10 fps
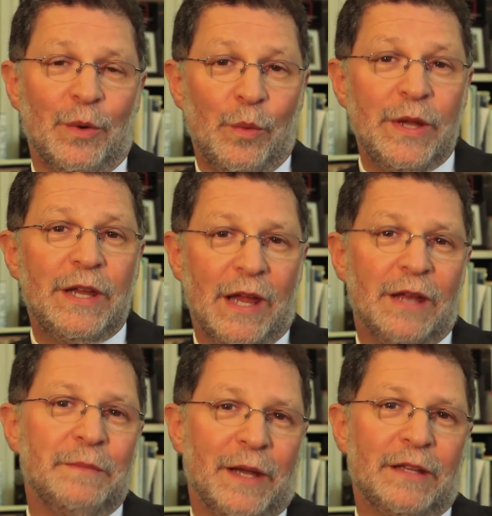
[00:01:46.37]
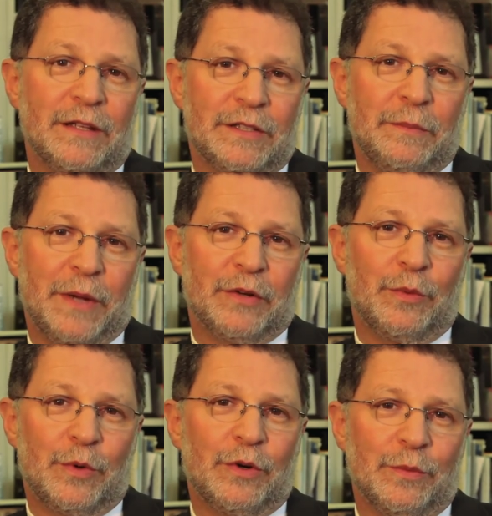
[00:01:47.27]
we can make this a better
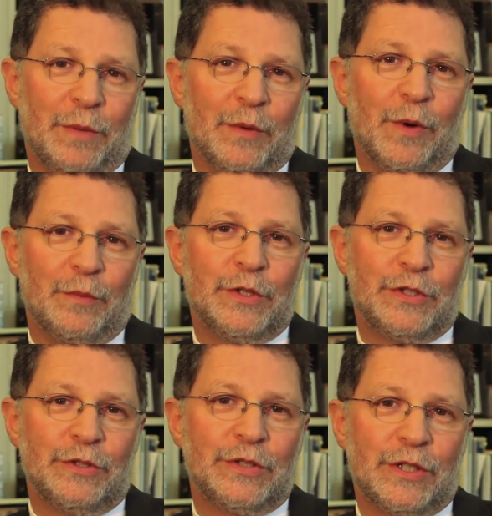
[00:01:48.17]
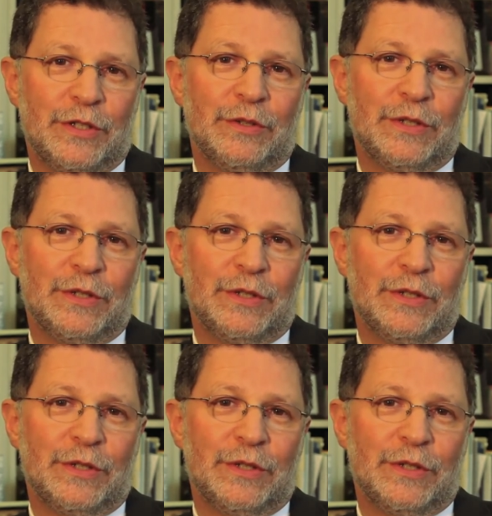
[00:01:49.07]
world by what we choose to do